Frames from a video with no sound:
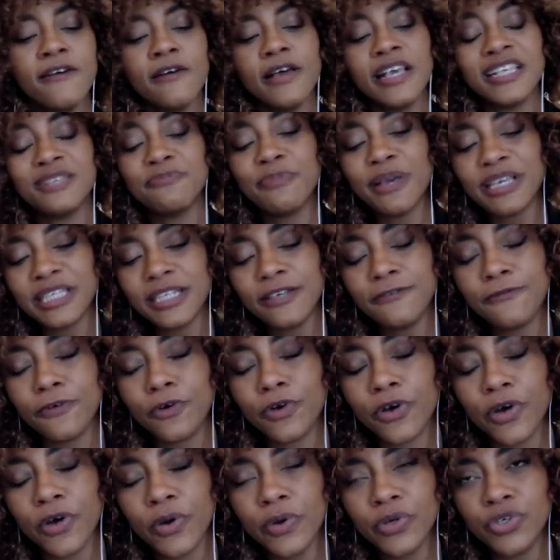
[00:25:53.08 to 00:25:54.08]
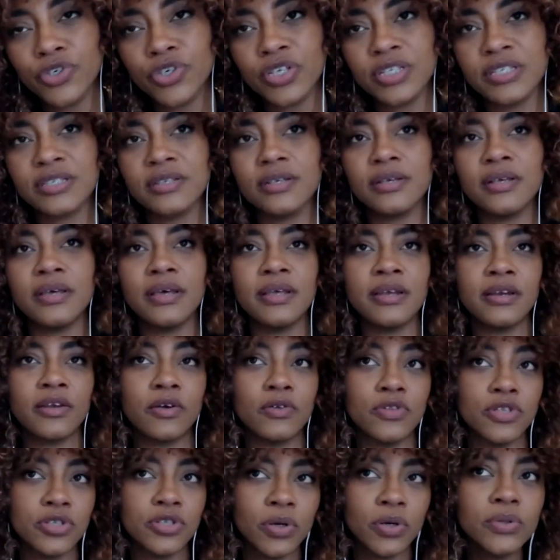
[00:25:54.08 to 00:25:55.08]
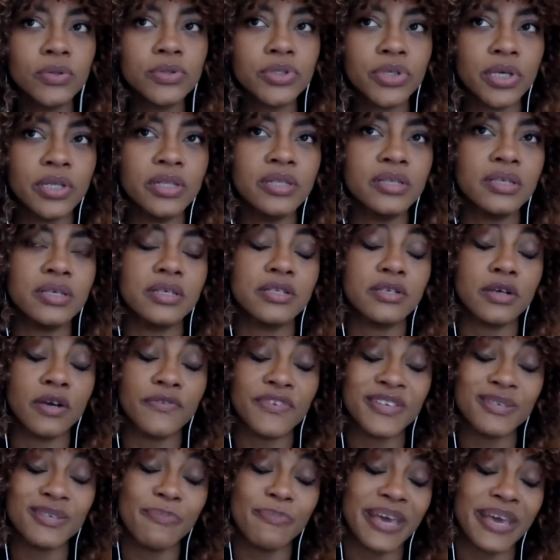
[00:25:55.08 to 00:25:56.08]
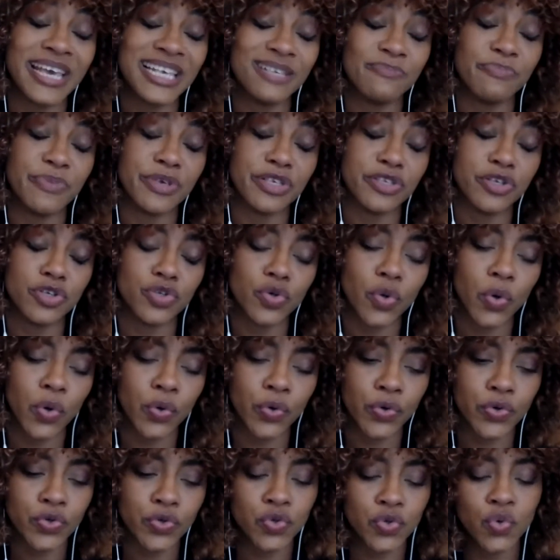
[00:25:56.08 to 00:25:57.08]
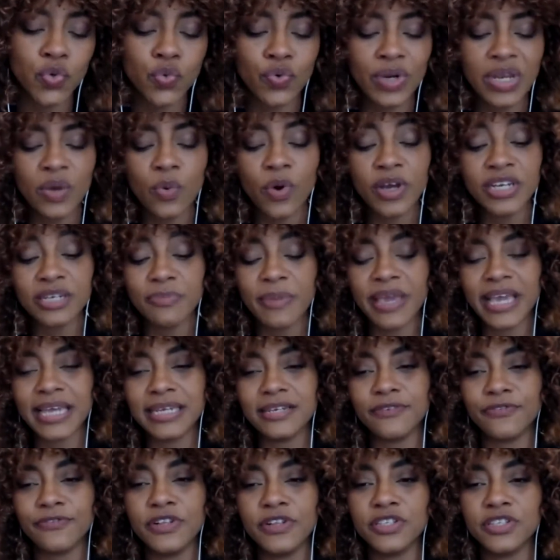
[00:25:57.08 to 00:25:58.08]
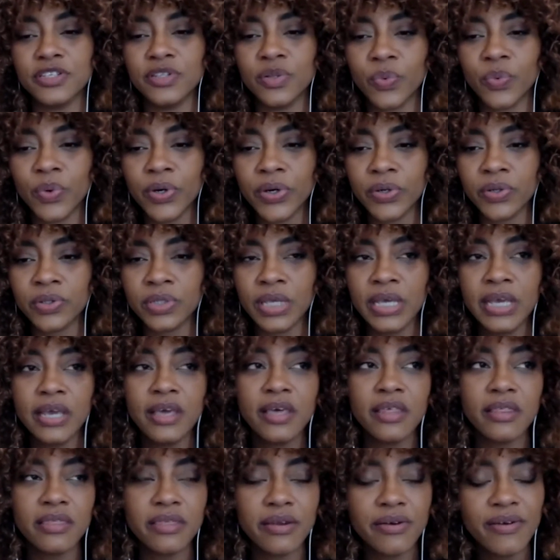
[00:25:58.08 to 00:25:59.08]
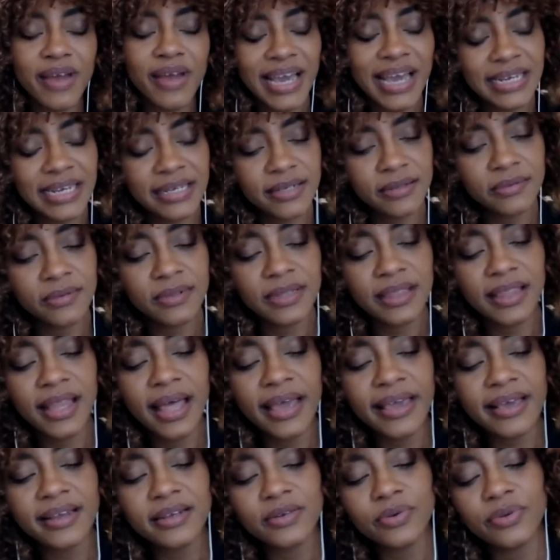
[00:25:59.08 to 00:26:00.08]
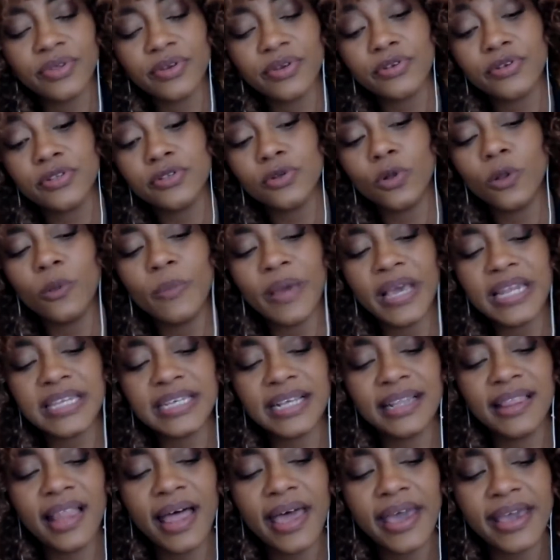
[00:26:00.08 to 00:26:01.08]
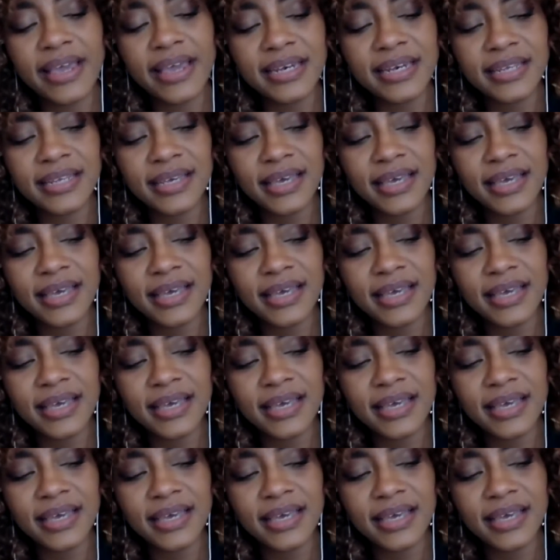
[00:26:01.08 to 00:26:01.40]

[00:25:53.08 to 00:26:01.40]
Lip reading: especially for coaches and consultants, service-based business owners who really want to make a difference in the world, their ideal client or their soulmate client